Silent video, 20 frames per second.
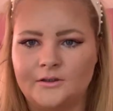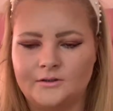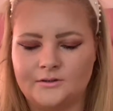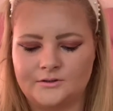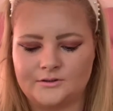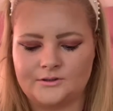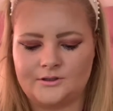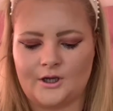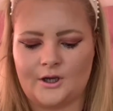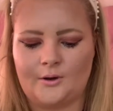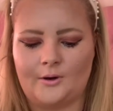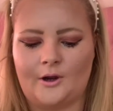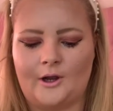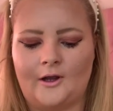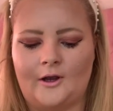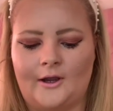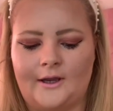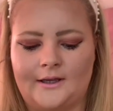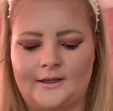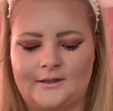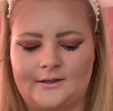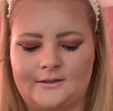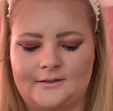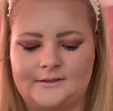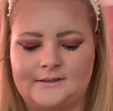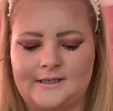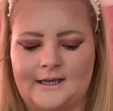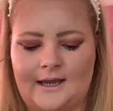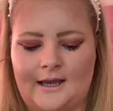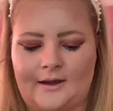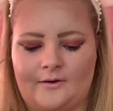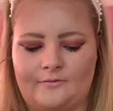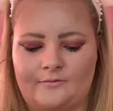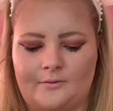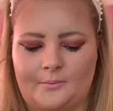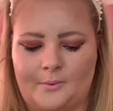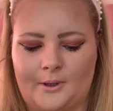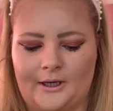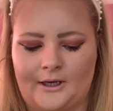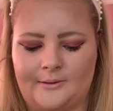So I like to have
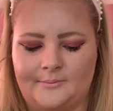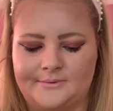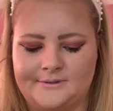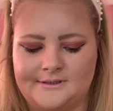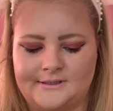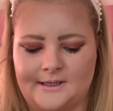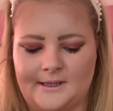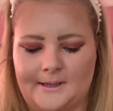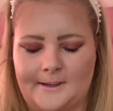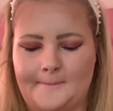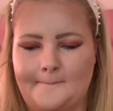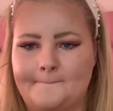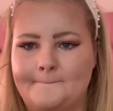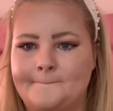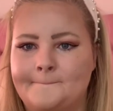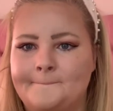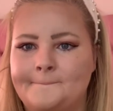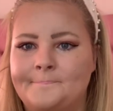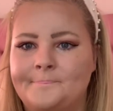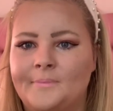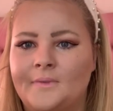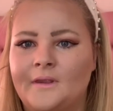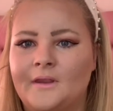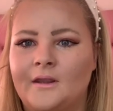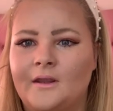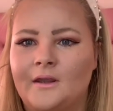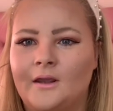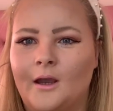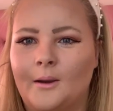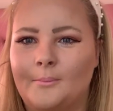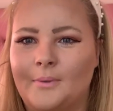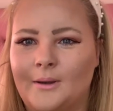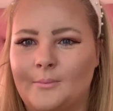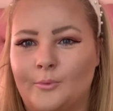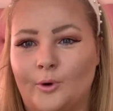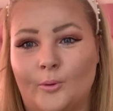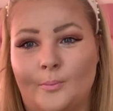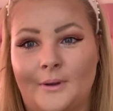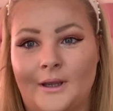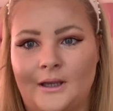my lipstick a bit
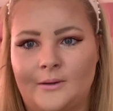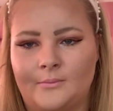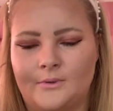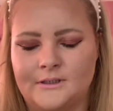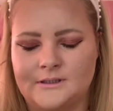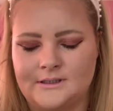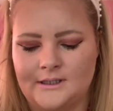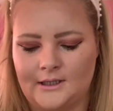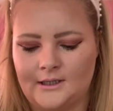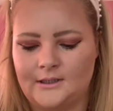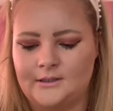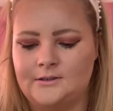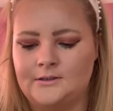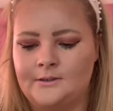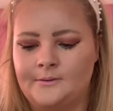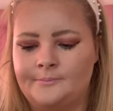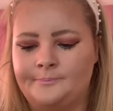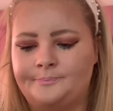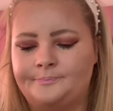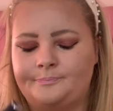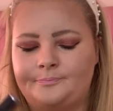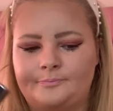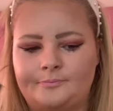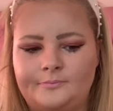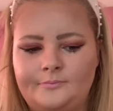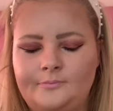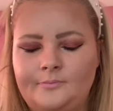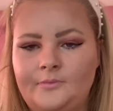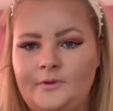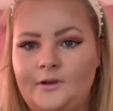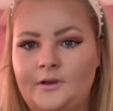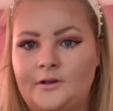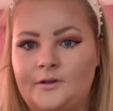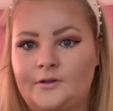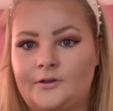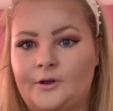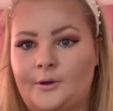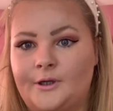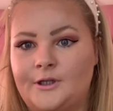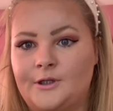more pigmented.
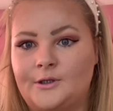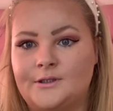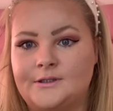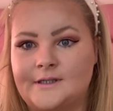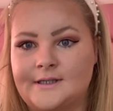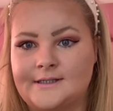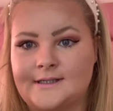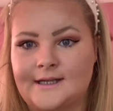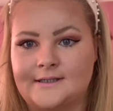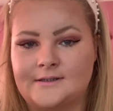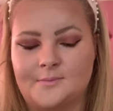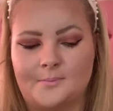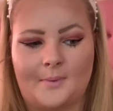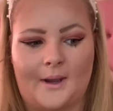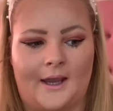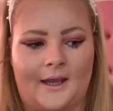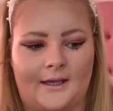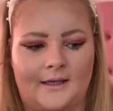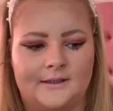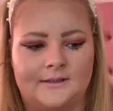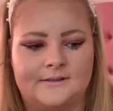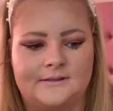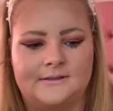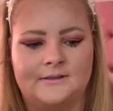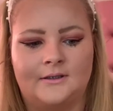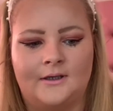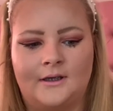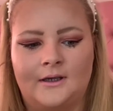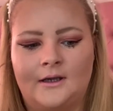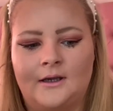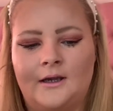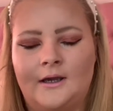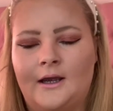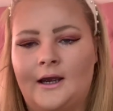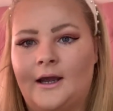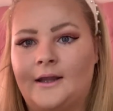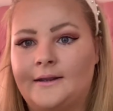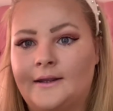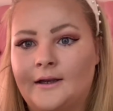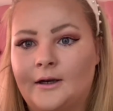So I use this as a base
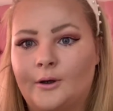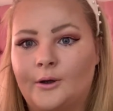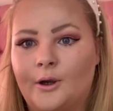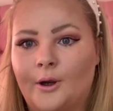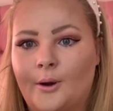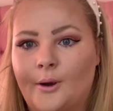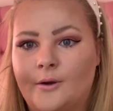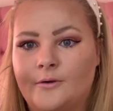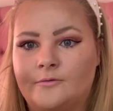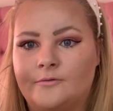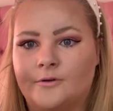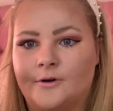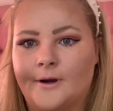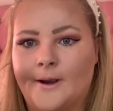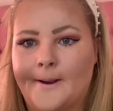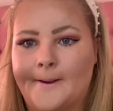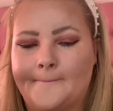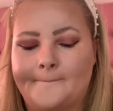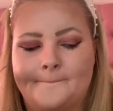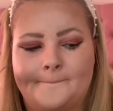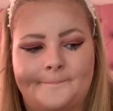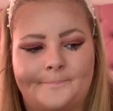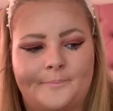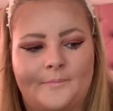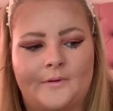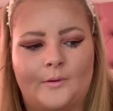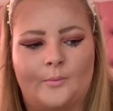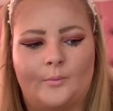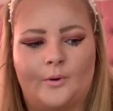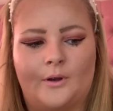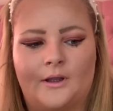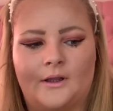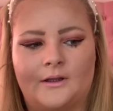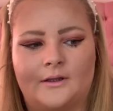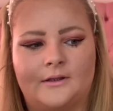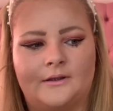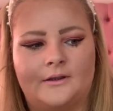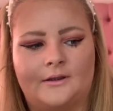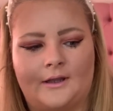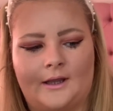and then I'll go over it
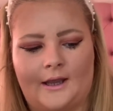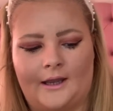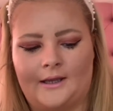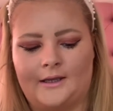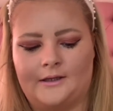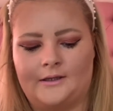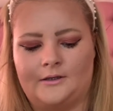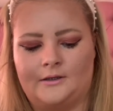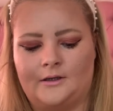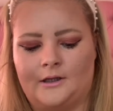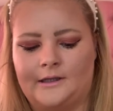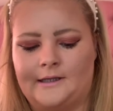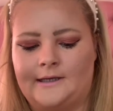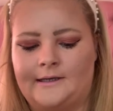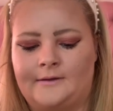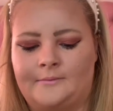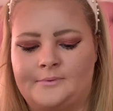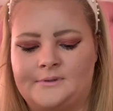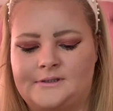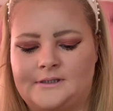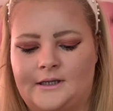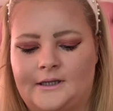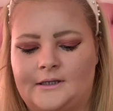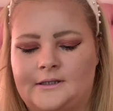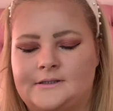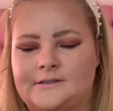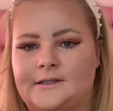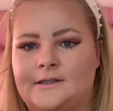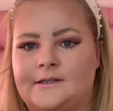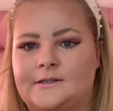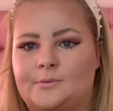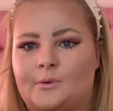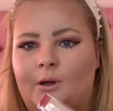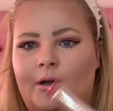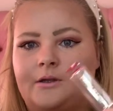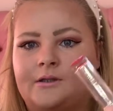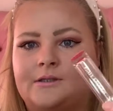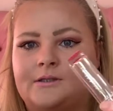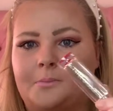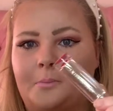with another lipstick. So this
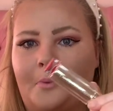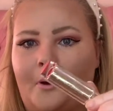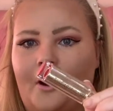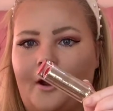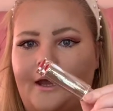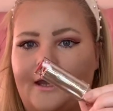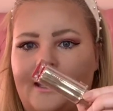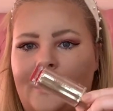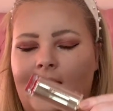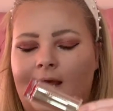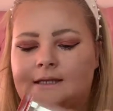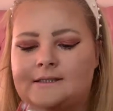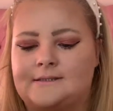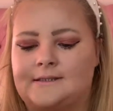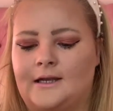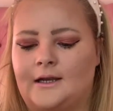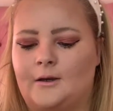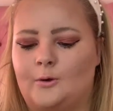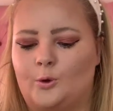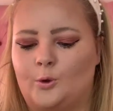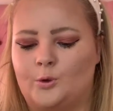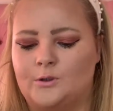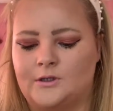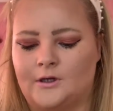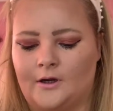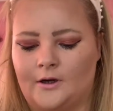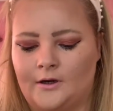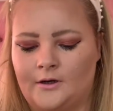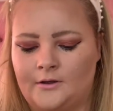one's by Estee Lauder.